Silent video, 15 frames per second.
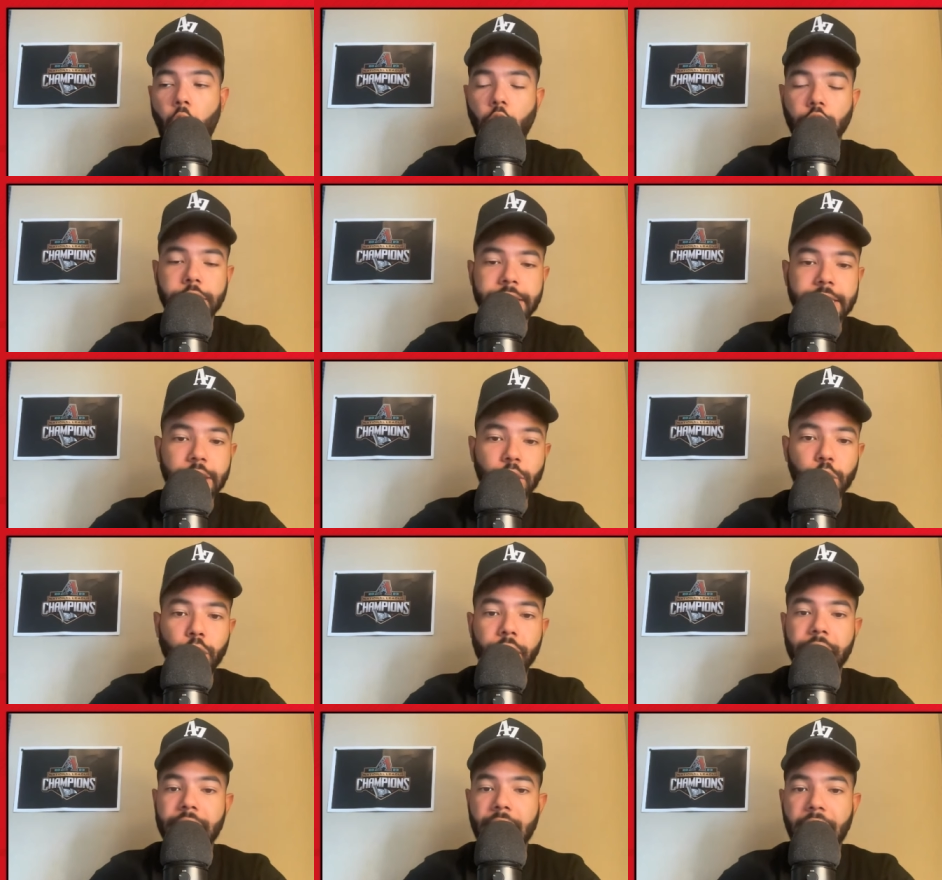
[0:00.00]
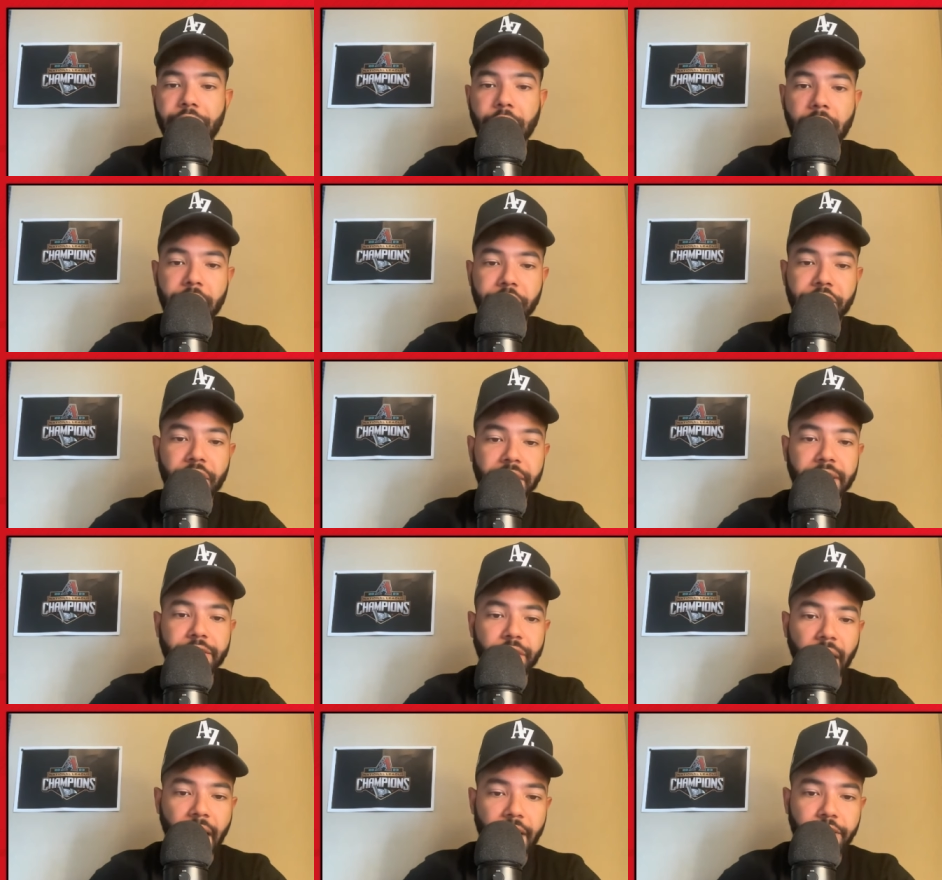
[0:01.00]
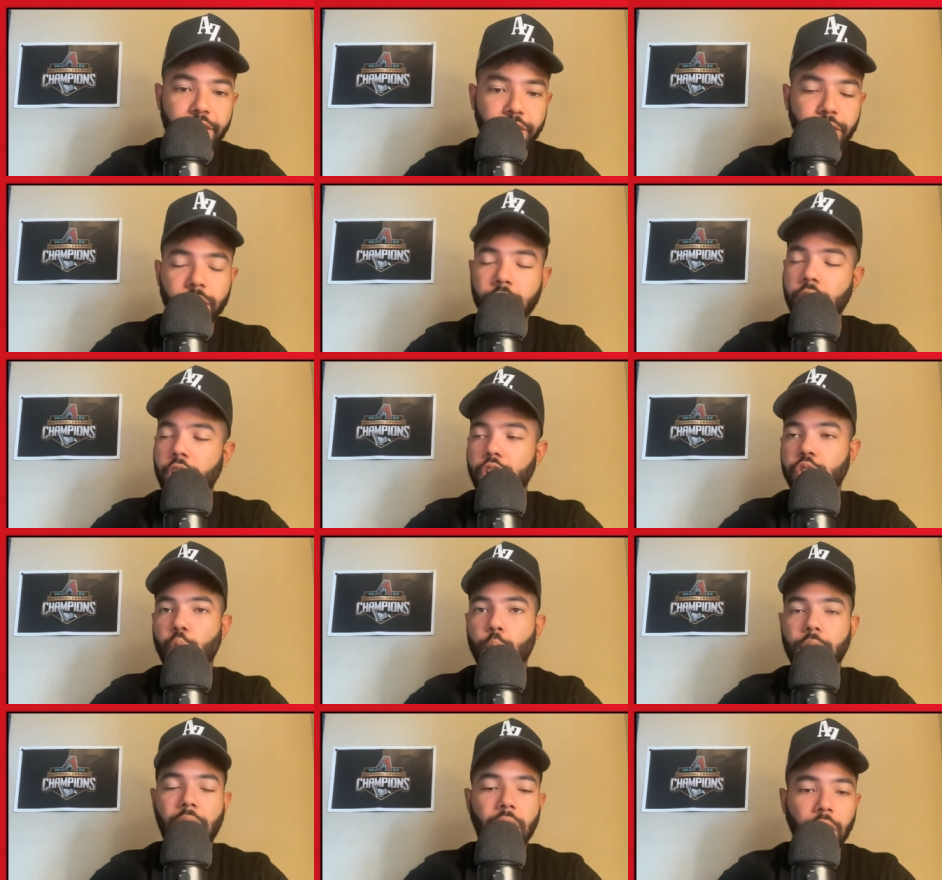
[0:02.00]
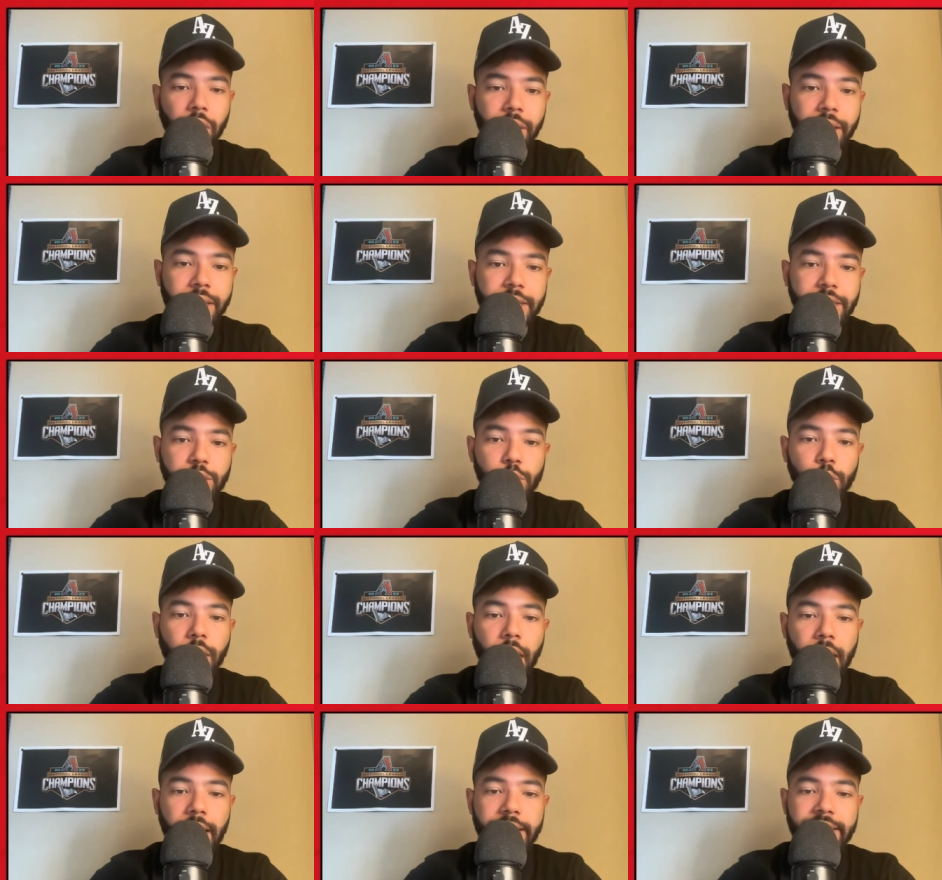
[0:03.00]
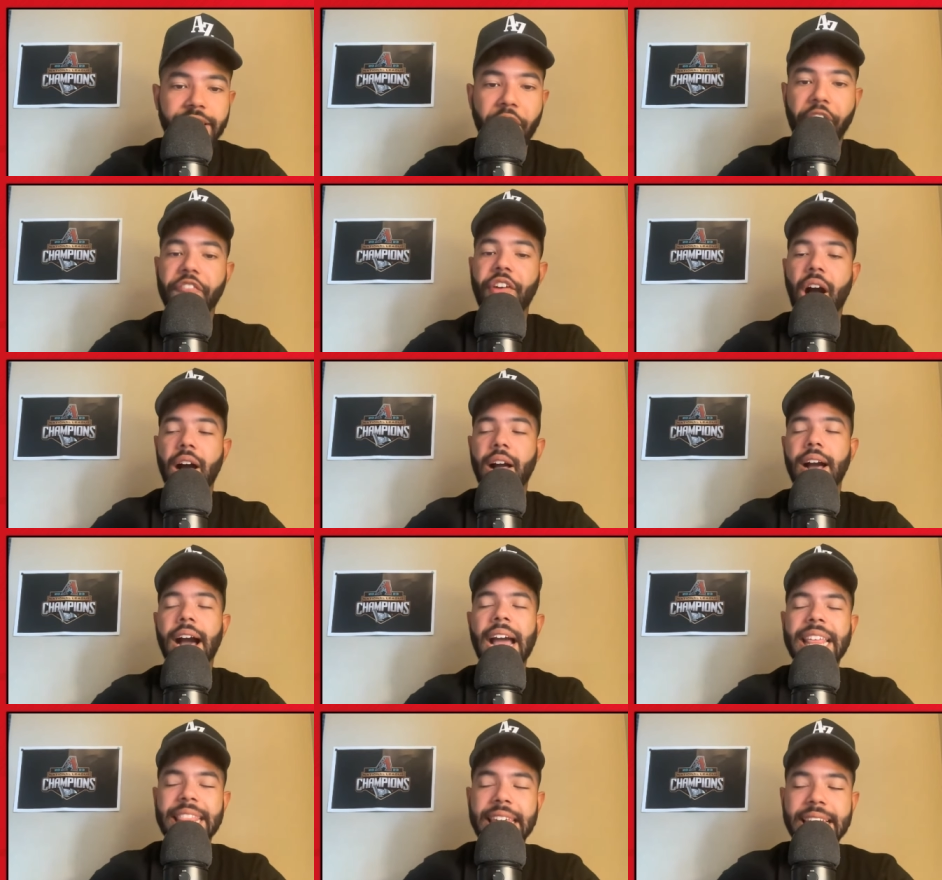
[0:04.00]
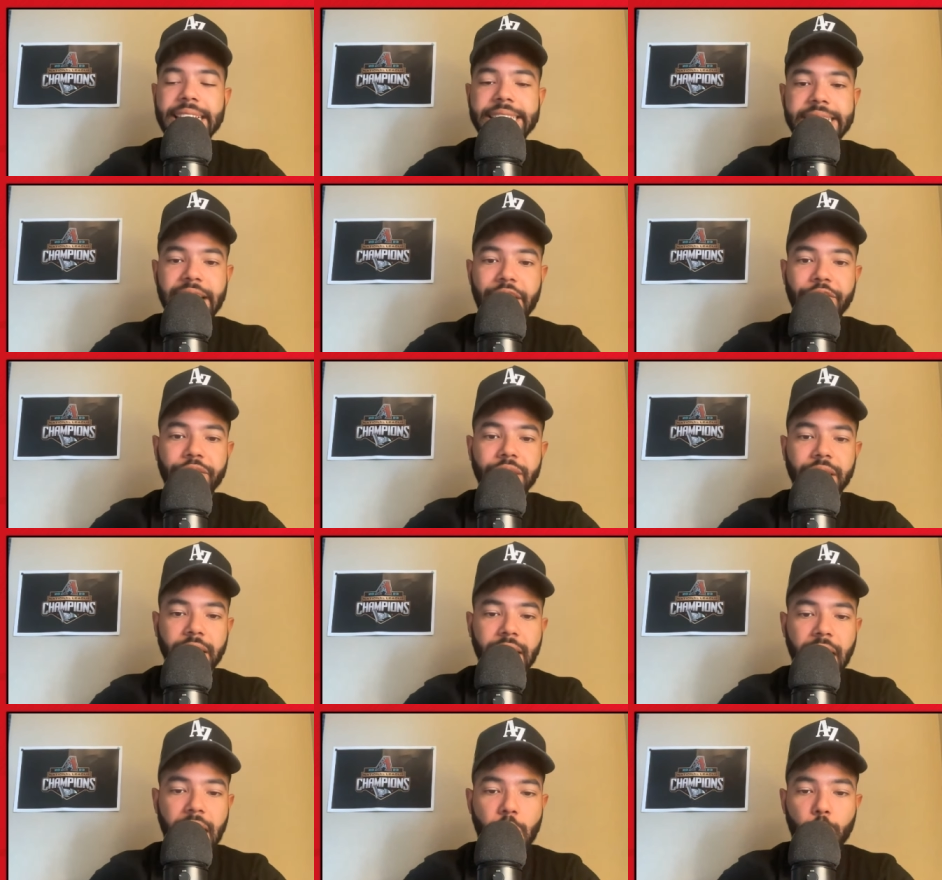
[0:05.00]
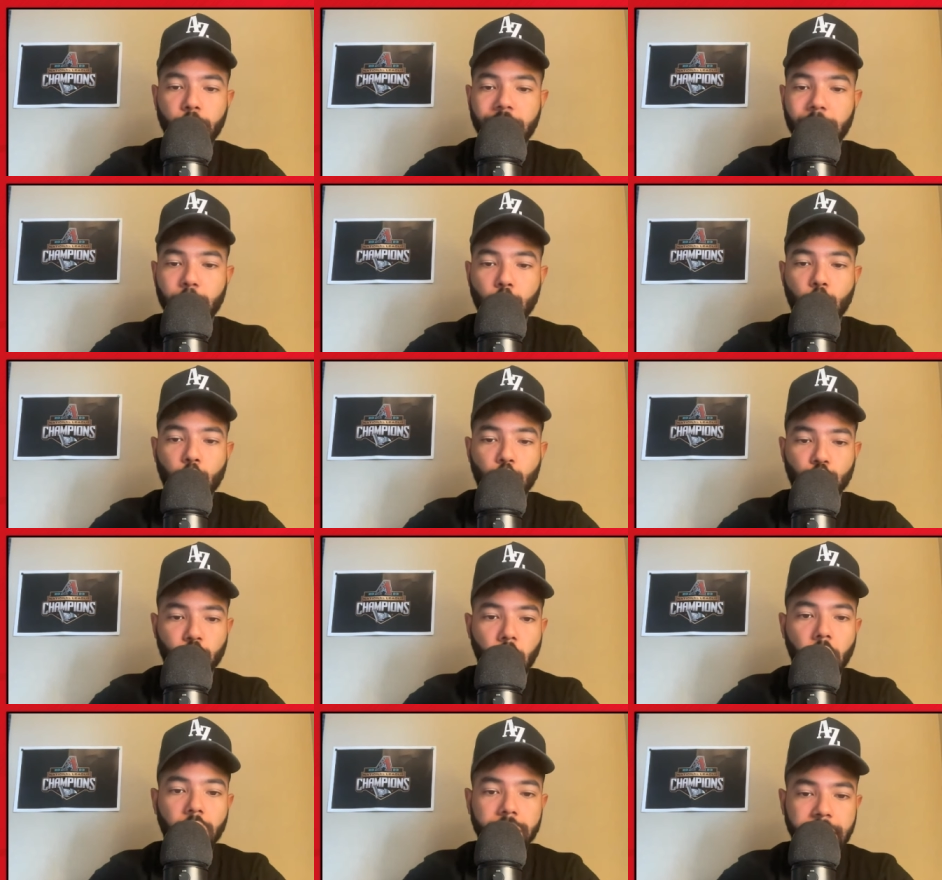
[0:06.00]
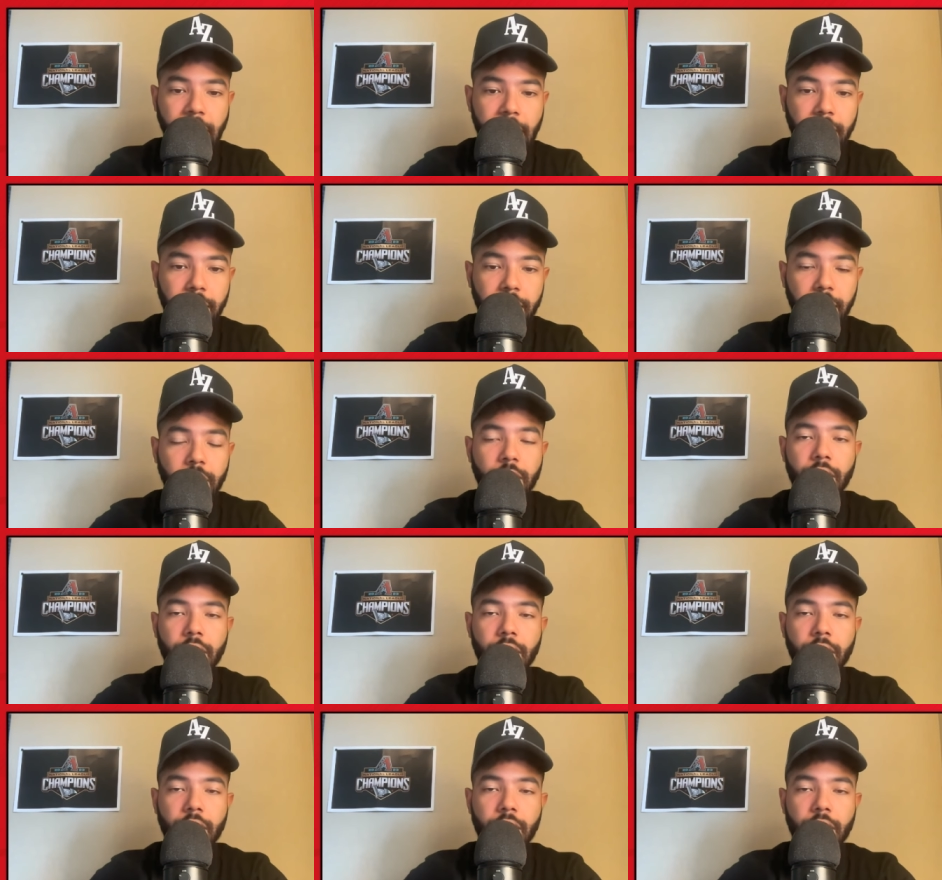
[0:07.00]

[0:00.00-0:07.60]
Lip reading: are still not that effective either. So when I look at these two guys, Pfaadt, I think, is definitely the guy with more raw talent.